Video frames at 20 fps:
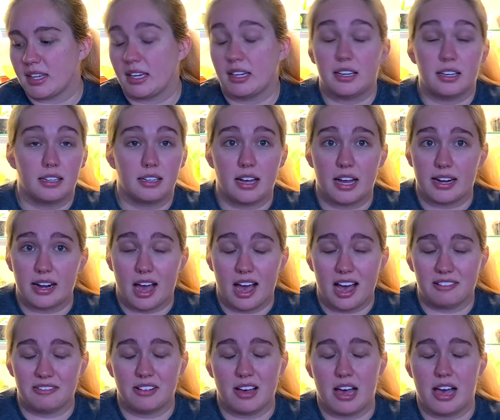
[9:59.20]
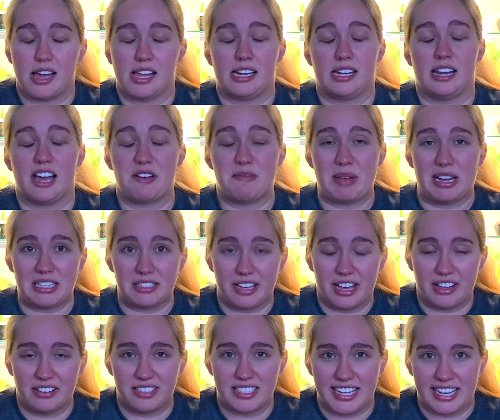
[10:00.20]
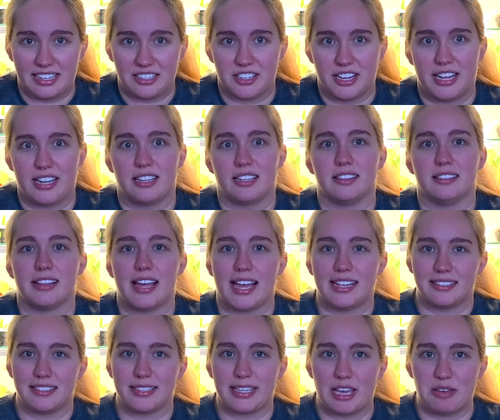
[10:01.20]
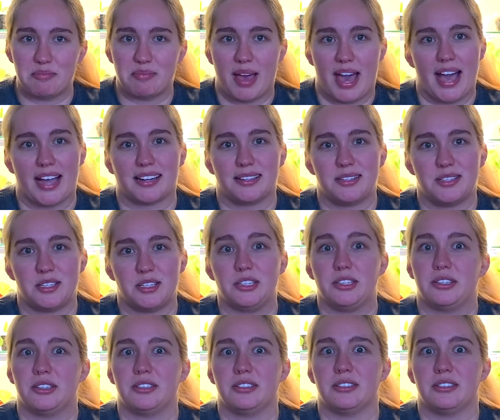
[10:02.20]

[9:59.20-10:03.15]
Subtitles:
gone off on a mental health tangent, let's get back to